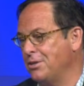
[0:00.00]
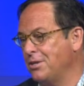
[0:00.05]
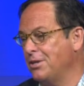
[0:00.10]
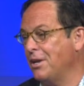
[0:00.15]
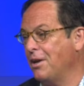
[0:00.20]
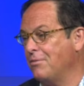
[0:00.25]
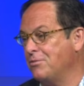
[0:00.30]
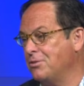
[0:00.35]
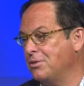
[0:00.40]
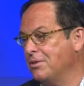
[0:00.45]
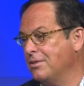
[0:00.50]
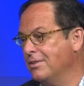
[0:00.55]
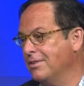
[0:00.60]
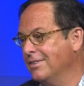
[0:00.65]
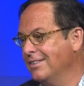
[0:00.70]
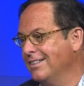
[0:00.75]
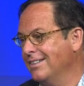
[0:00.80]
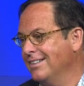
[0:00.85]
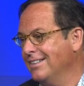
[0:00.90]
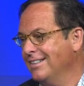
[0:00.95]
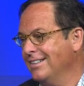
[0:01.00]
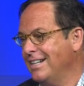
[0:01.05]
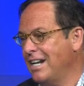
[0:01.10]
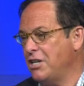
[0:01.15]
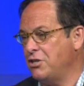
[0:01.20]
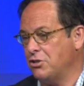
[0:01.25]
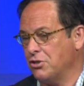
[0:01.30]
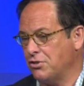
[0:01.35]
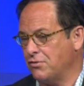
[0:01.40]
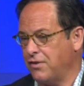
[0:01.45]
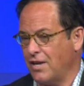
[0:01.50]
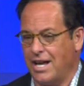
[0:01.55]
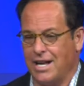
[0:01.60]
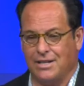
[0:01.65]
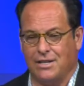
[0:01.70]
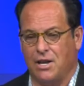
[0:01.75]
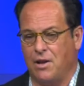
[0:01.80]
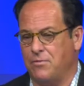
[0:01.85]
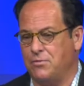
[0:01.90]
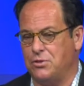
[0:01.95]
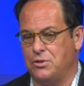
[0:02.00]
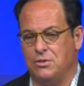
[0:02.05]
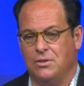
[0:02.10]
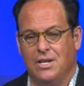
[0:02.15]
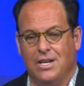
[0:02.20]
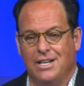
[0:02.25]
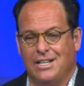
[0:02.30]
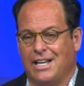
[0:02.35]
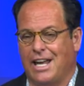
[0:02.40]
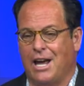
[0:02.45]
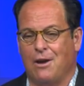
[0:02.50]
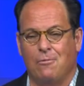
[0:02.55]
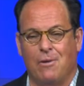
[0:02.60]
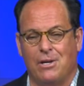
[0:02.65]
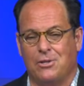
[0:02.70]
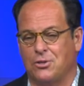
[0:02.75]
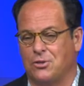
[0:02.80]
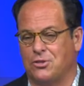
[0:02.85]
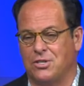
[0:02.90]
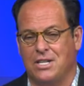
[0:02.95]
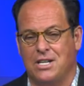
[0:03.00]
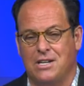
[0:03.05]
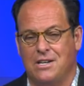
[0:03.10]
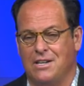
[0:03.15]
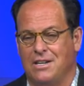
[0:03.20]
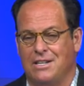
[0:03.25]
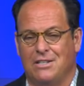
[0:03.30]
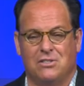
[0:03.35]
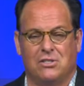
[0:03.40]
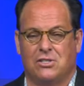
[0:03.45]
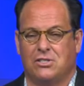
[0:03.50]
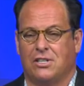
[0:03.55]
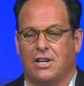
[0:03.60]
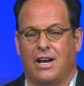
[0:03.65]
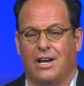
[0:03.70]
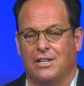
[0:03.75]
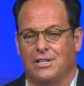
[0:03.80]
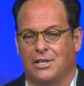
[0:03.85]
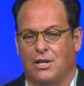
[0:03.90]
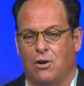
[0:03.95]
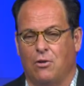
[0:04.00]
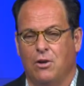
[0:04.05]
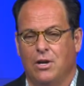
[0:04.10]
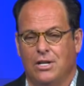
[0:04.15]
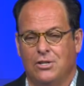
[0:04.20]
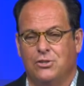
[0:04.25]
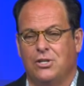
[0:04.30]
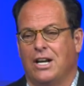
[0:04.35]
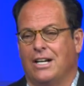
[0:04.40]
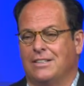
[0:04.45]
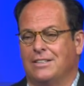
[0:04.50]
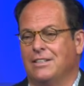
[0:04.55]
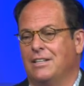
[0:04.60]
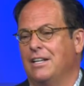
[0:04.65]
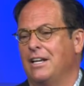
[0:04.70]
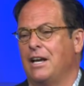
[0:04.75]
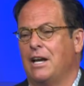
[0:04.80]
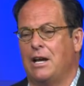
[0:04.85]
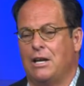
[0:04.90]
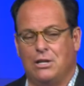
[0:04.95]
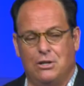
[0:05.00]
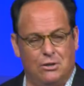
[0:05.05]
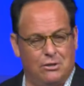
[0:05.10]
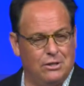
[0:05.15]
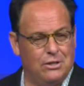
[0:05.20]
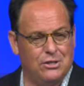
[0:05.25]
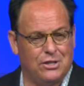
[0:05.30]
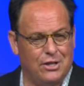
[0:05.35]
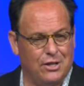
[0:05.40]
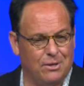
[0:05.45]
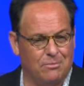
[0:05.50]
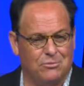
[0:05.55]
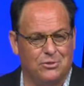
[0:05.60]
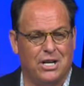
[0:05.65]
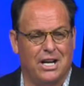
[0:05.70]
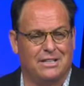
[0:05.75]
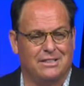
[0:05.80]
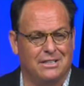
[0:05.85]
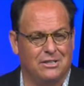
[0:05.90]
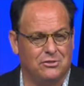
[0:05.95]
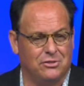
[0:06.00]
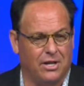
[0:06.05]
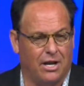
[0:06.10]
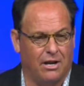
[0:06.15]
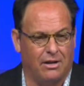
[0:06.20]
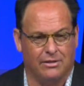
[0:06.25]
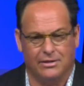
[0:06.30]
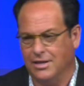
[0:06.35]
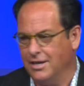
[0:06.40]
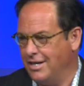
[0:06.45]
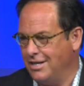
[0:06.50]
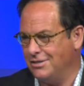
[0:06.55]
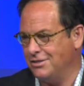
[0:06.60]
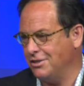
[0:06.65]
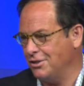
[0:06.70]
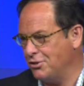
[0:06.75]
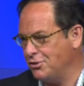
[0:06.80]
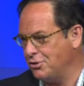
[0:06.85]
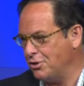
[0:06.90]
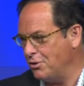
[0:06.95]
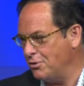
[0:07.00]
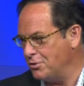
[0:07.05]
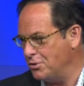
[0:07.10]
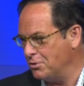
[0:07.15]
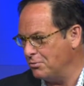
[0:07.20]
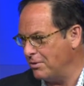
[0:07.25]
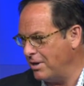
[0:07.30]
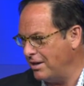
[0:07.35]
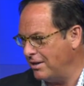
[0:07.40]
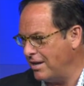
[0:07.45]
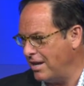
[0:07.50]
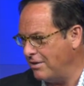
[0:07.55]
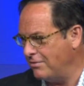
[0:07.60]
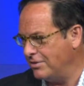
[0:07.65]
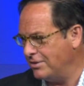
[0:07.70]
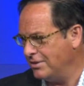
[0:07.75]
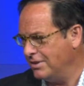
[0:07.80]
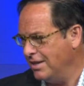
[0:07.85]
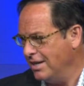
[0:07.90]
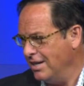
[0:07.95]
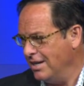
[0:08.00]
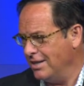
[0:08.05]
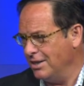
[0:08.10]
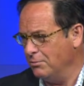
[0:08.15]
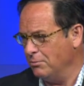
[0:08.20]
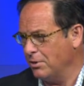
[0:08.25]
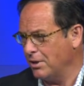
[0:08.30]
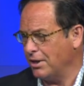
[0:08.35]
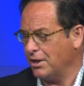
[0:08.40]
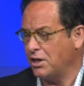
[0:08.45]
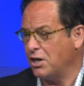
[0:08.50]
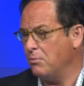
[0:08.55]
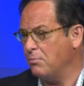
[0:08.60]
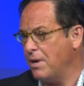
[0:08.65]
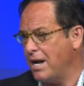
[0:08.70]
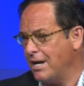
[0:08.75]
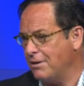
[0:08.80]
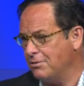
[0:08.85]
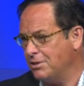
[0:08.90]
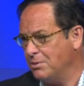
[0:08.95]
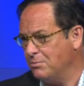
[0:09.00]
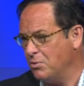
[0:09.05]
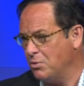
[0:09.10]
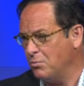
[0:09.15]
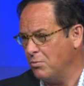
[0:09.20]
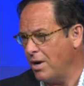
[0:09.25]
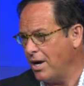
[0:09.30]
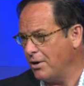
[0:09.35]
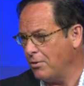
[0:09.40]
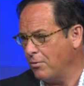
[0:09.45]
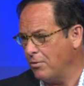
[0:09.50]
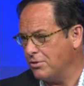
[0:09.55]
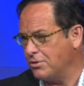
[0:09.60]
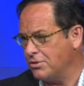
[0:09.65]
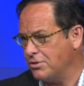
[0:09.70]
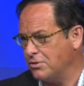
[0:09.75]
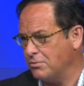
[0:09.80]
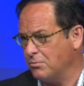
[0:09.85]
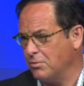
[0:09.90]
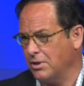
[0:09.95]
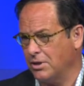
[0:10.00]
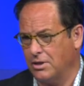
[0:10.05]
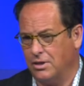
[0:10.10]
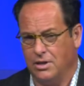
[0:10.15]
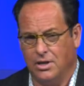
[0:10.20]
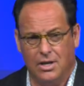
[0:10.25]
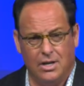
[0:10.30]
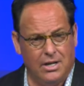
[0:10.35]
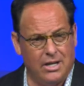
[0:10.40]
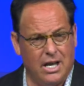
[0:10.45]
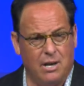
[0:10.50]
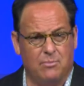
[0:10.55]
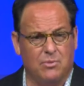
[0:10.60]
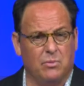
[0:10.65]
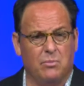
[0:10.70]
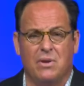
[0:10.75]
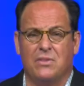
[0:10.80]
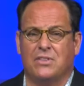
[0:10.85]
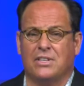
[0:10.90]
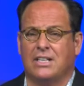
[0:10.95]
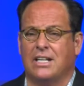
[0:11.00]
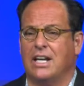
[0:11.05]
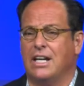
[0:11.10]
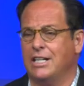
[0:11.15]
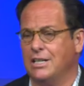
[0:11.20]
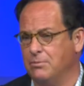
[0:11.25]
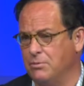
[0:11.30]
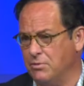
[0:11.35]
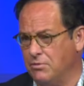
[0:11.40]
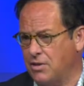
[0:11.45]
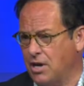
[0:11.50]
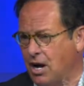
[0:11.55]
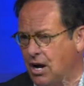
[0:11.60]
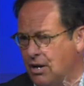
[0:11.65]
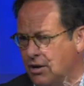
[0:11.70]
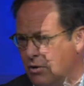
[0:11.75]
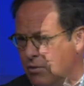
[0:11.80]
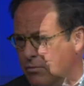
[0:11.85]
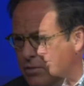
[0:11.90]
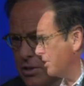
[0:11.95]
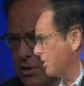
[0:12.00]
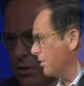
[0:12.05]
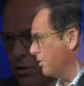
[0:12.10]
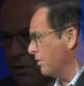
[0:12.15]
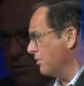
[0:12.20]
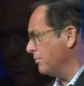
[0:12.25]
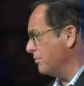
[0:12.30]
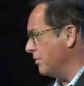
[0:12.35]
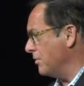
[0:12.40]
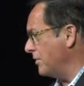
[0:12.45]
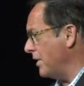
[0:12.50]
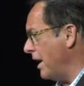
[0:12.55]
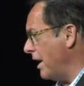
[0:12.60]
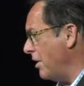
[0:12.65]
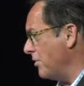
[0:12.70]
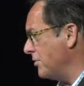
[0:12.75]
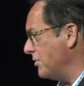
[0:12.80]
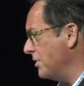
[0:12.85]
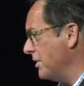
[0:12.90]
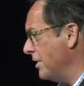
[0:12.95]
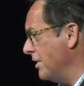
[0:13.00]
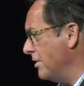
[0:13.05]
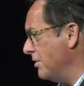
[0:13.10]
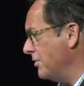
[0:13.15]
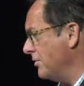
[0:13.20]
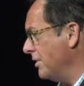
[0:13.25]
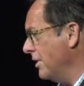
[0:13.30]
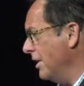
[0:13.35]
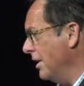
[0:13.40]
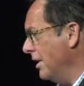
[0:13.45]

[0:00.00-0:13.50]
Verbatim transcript: he loves you. He just flat loves you, can't wait to see you, He's excited to go check this. Eh, eh, you can just hear him, check this out. He's going to show you around heaven, and then we're going to come back with him on white horses, and we're going to implement the kingdom of God over the earth for a thousand years,